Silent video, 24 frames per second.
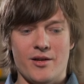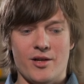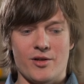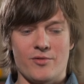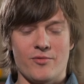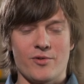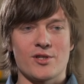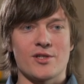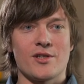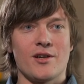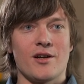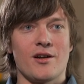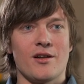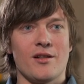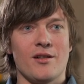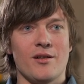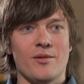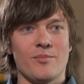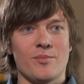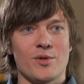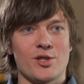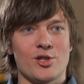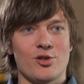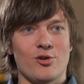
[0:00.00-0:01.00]
adversarial
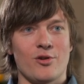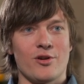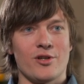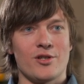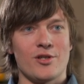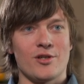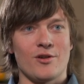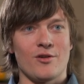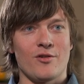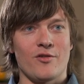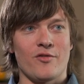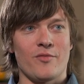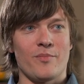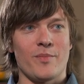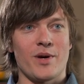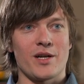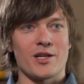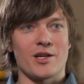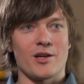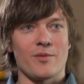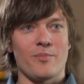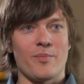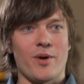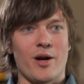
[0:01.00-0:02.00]
majority of
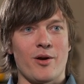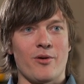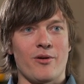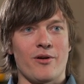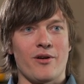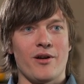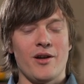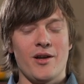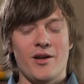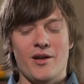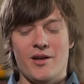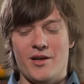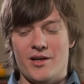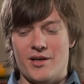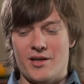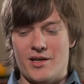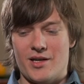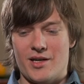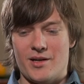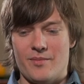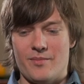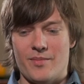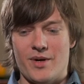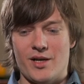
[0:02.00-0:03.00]
mining power
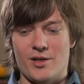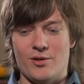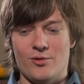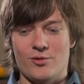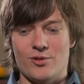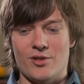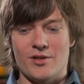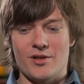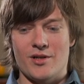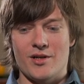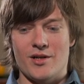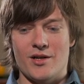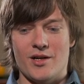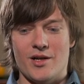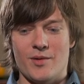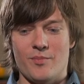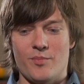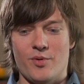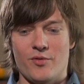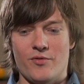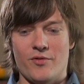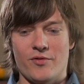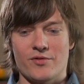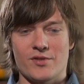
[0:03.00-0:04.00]
uh, by using
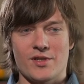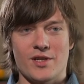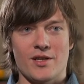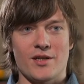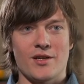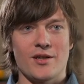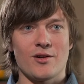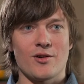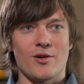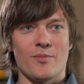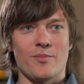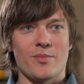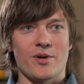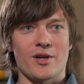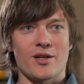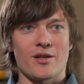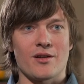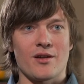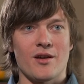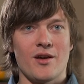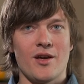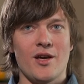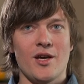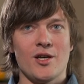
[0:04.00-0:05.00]
proof of stake component.